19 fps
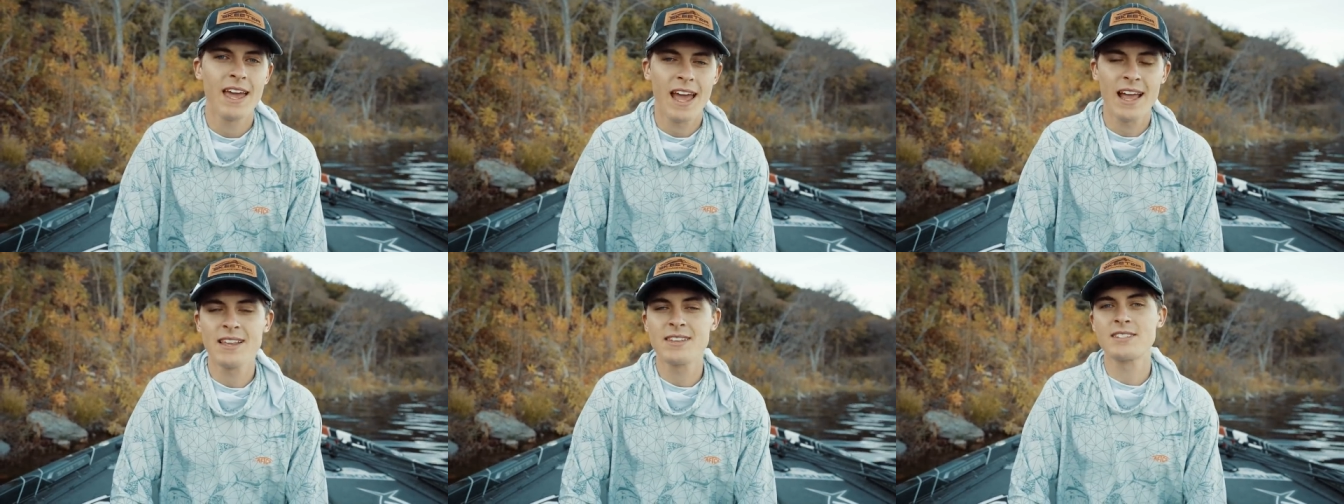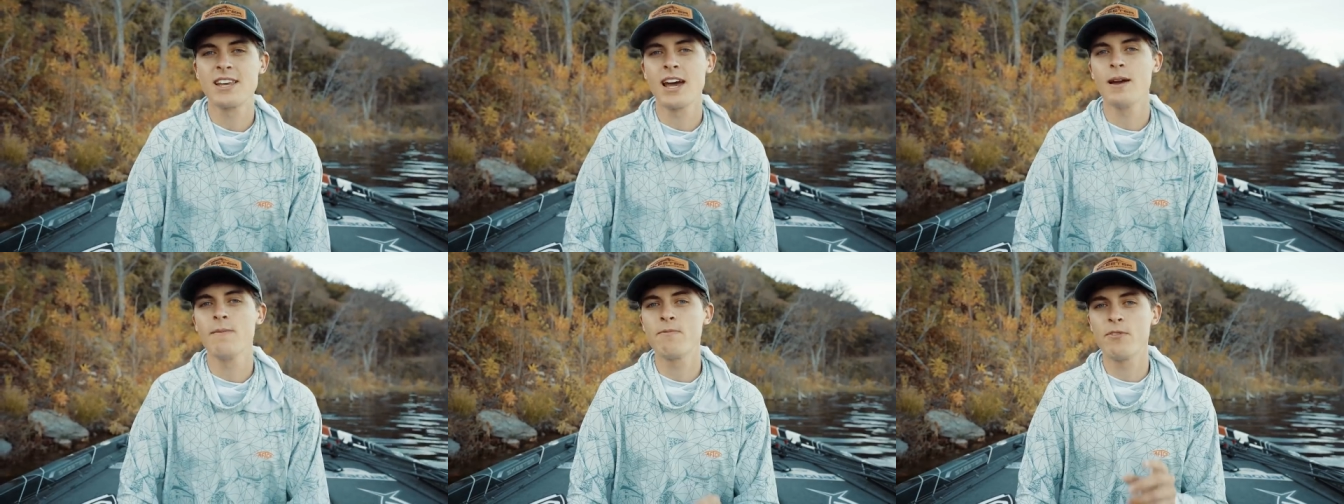It's
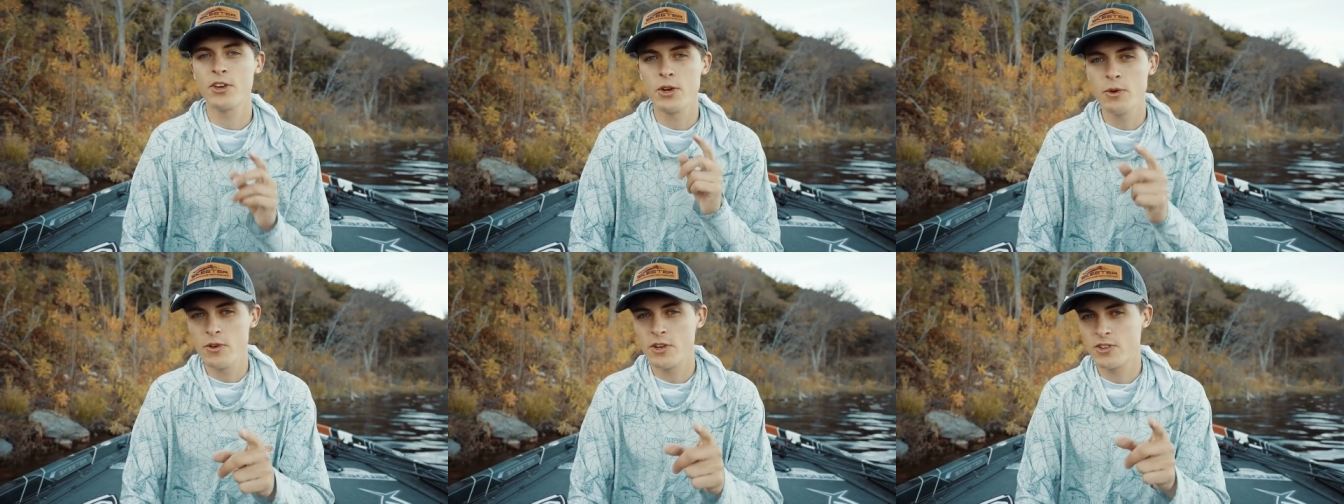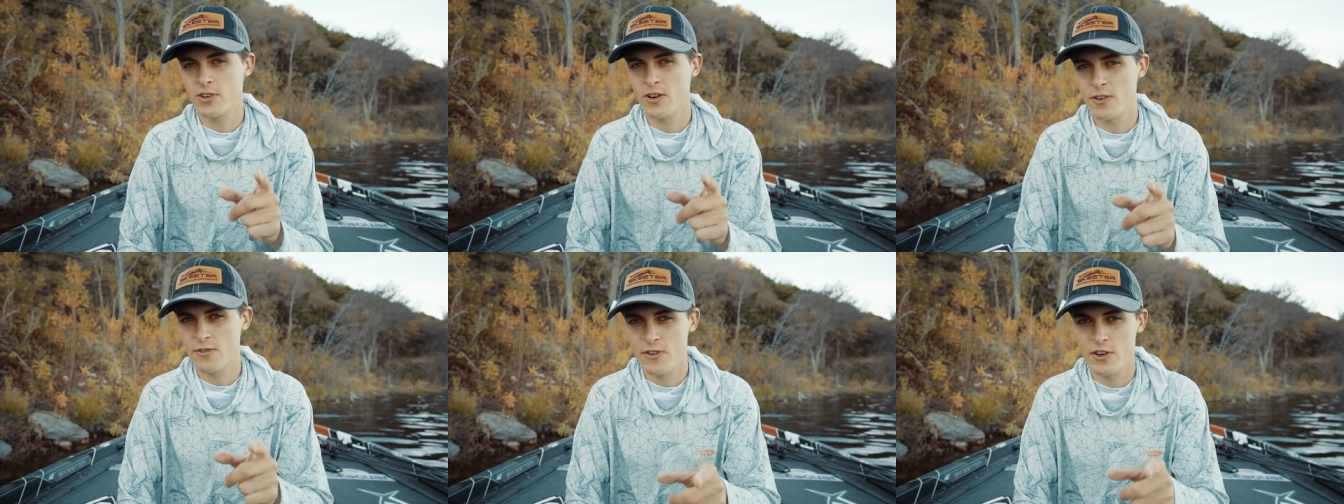time for you to
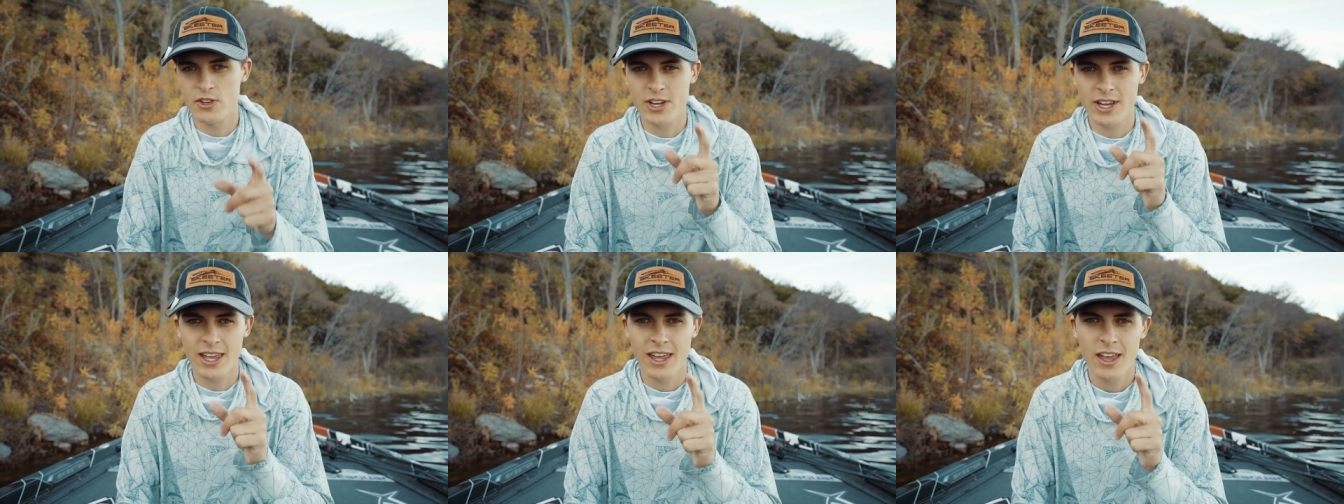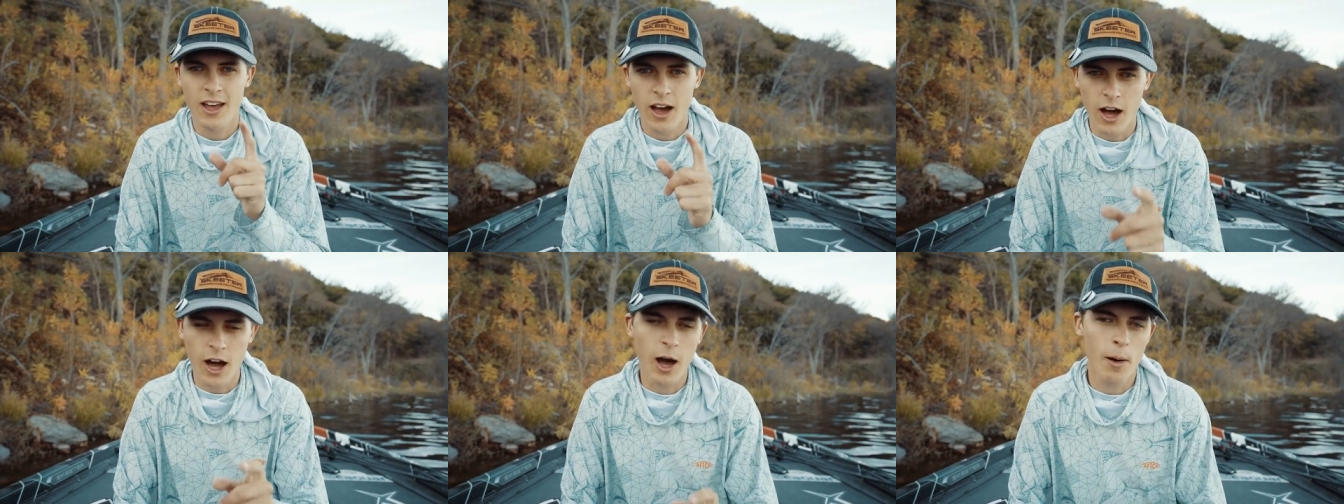start fishing
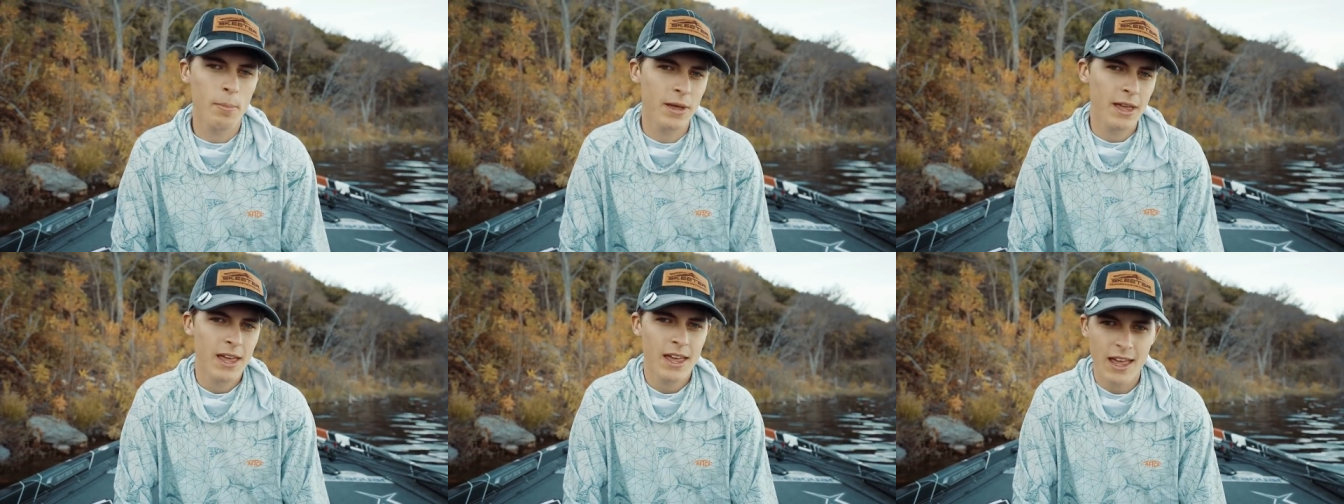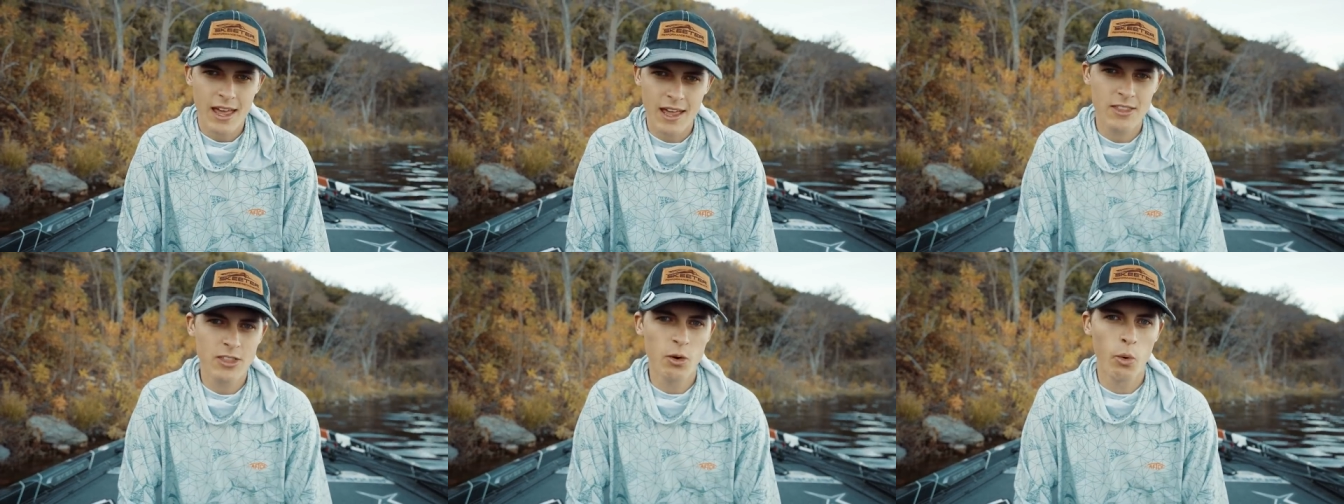up
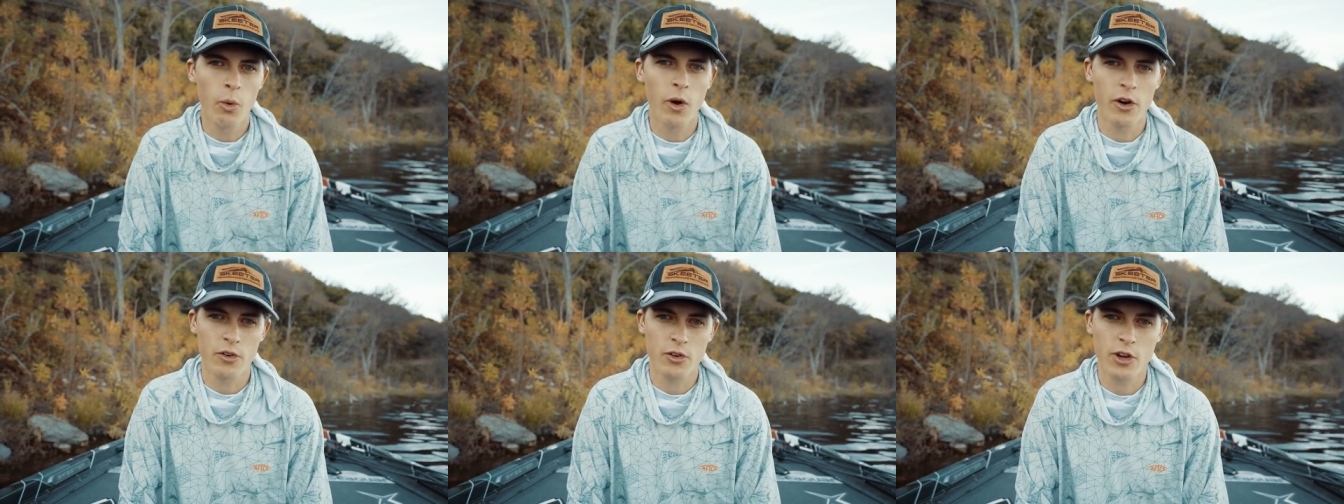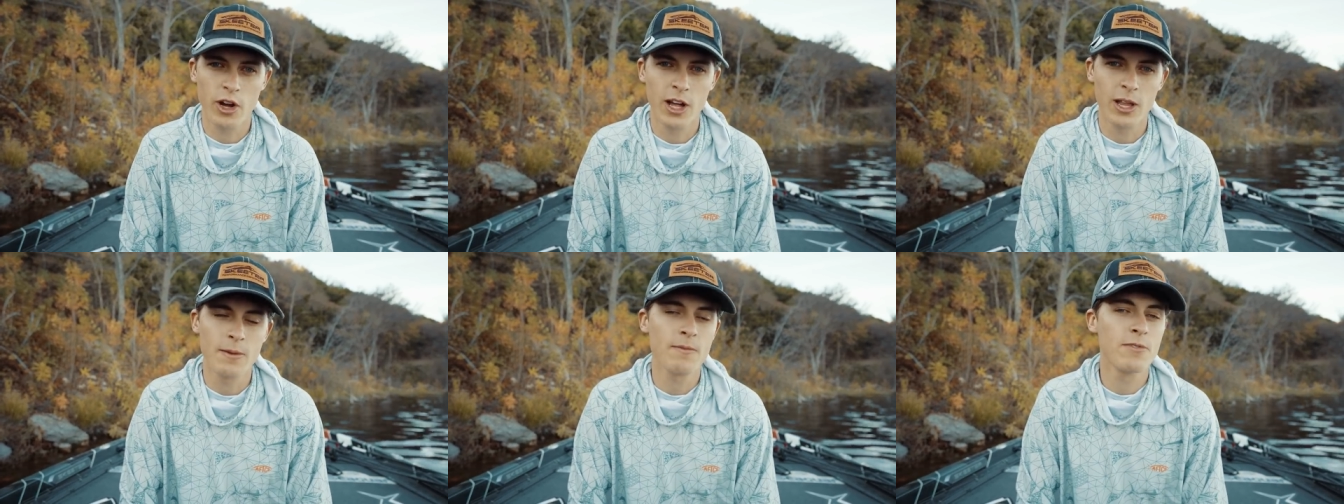in the water
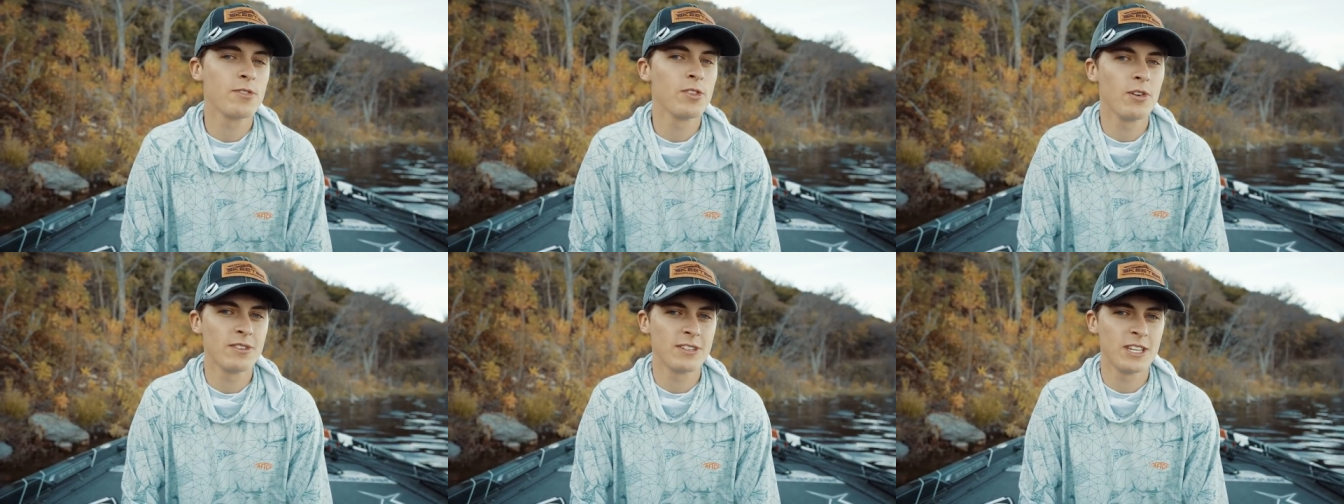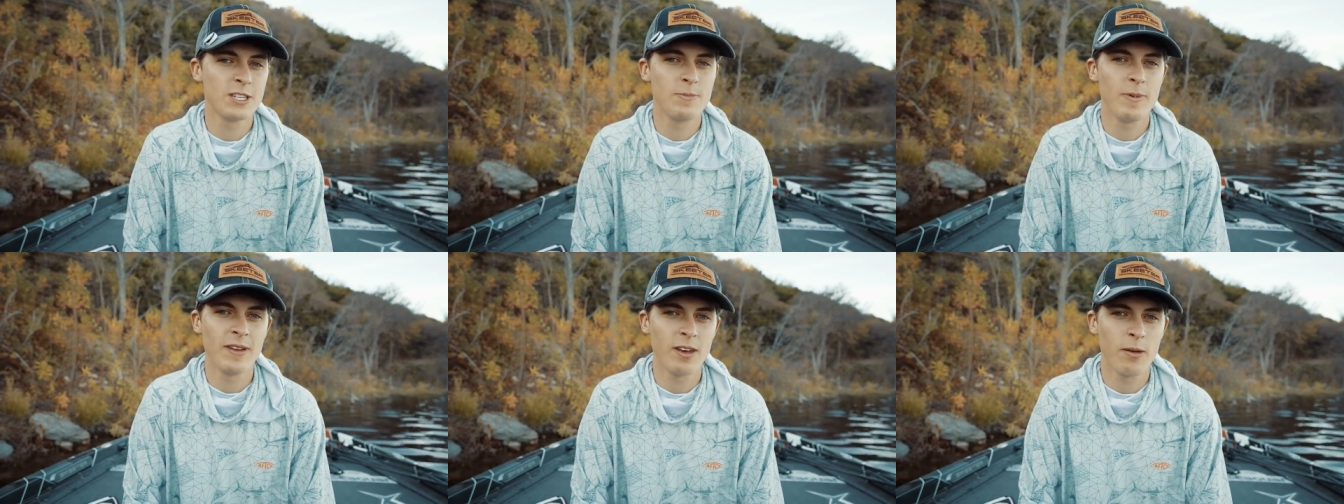column for those
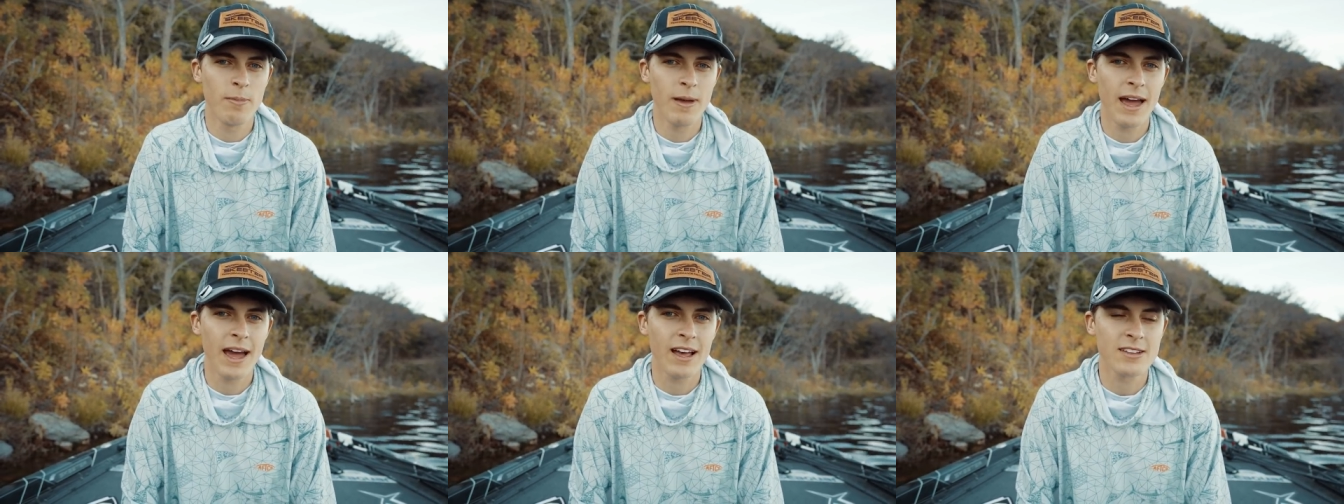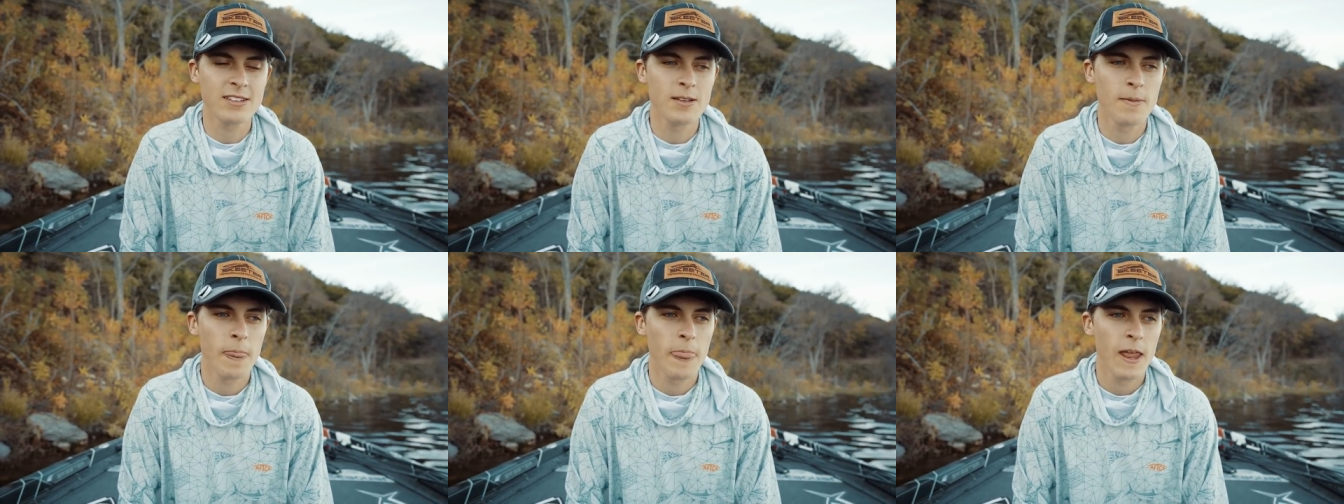suspended
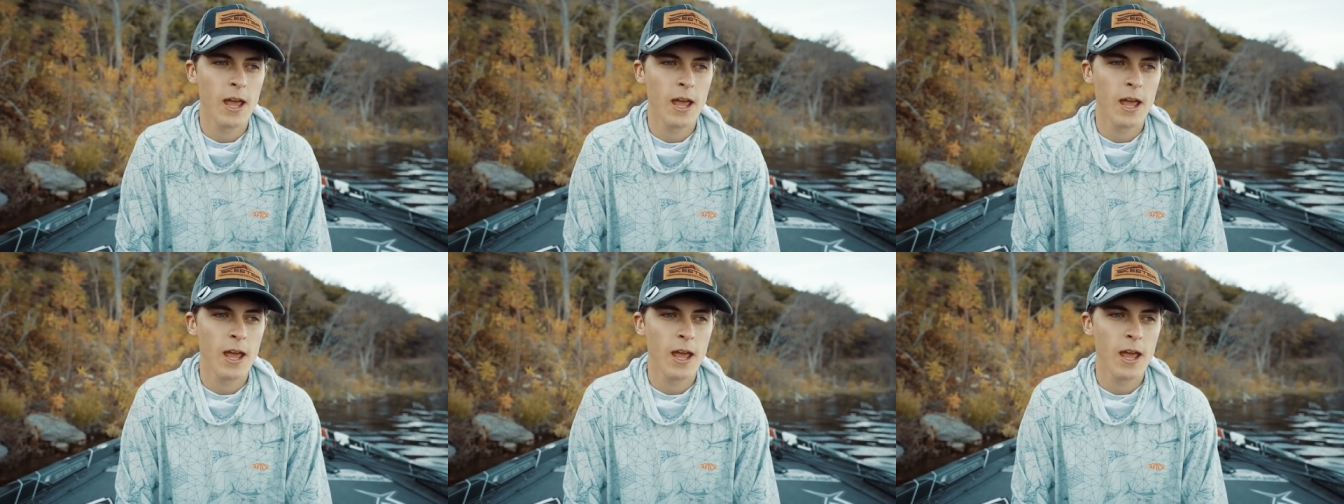bass.